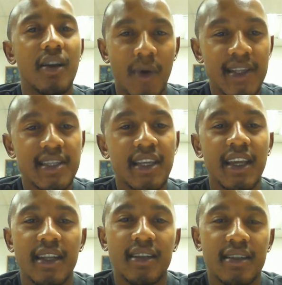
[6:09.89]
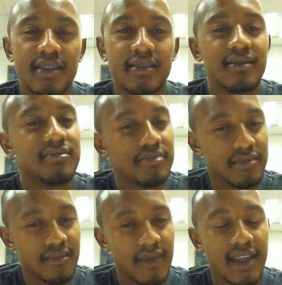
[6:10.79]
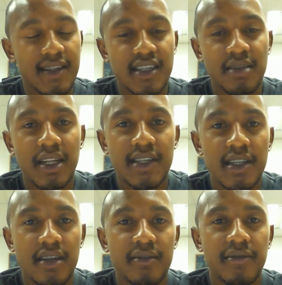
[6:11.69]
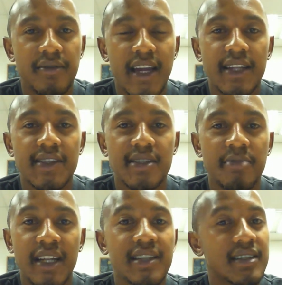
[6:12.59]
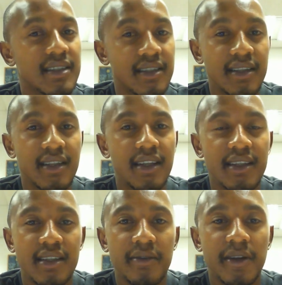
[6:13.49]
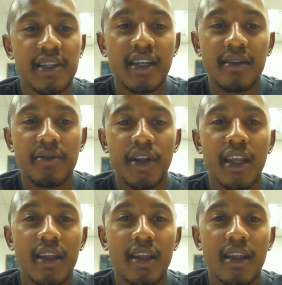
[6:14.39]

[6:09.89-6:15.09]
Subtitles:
Once again, similar set of facts but different delivery.